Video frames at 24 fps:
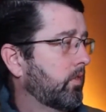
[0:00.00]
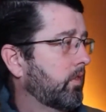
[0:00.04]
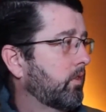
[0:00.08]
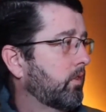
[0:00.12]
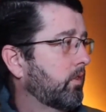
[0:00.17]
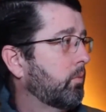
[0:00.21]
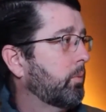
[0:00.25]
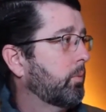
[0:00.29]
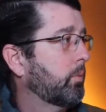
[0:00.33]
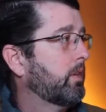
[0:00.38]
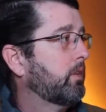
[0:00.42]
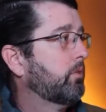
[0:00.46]

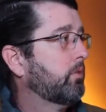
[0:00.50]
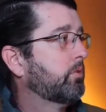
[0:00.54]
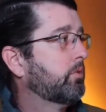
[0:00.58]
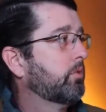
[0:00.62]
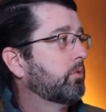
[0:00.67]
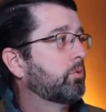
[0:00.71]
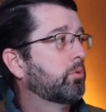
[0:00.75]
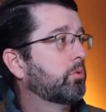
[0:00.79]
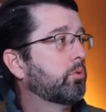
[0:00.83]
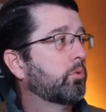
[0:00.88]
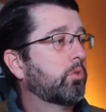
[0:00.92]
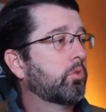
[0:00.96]
We use a
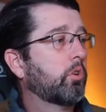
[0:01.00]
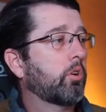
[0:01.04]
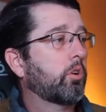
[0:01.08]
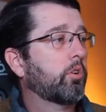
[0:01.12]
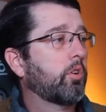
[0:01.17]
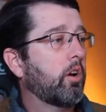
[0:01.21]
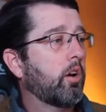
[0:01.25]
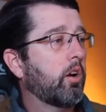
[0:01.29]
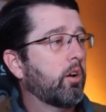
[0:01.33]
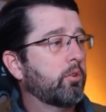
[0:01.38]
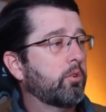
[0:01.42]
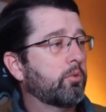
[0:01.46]
tool called
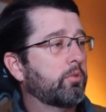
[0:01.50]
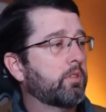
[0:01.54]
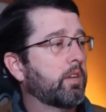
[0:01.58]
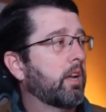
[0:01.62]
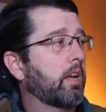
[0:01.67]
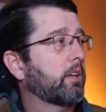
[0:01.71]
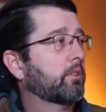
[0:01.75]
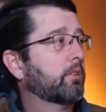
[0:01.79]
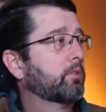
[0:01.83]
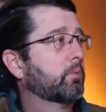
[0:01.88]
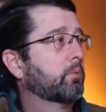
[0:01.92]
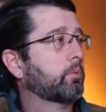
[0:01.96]

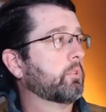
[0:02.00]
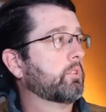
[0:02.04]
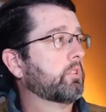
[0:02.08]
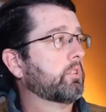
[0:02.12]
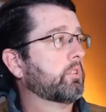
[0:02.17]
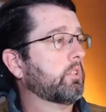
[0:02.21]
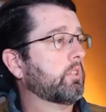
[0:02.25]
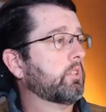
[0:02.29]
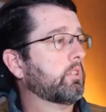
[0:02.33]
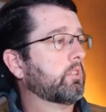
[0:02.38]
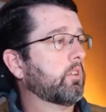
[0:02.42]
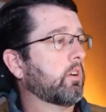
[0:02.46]
Autotask, which
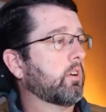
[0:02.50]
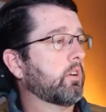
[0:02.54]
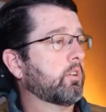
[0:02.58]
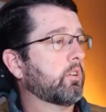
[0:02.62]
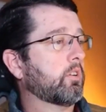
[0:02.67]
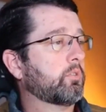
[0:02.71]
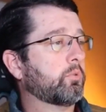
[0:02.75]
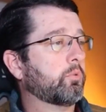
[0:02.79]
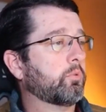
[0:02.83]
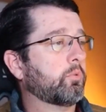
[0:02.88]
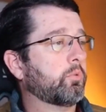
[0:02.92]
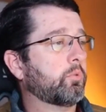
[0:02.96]
is our
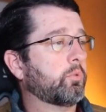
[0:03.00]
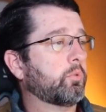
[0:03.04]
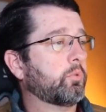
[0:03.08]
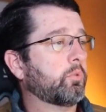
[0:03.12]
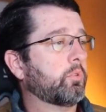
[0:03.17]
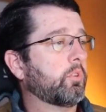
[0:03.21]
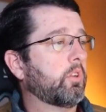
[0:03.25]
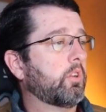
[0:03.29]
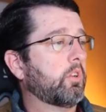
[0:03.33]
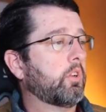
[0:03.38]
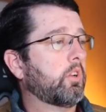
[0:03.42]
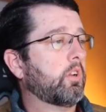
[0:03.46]

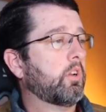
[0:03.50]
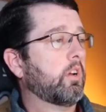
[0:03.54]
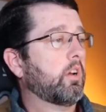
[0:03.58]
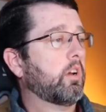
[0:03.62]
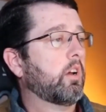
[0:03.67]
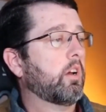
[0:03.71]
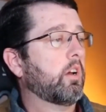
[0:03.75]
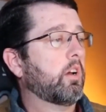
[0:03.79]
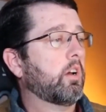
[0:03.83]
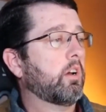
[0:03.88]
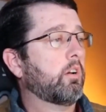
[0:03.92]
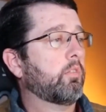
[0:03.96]
tool
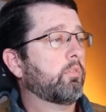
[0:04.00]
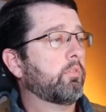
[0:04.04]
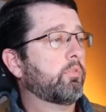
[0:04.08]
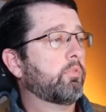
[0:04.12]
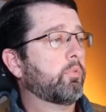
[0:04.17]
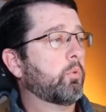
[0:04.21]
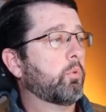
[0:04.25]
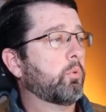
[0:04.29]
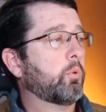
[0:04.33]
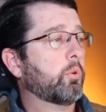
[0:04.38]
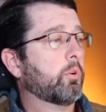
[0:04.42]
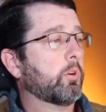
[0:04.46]

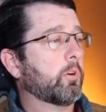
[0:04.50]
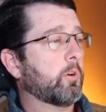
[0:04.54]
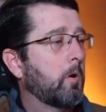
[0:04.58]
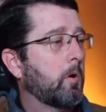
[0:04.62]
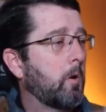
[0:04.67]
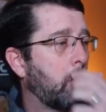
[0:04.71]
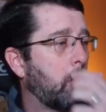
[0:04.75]
for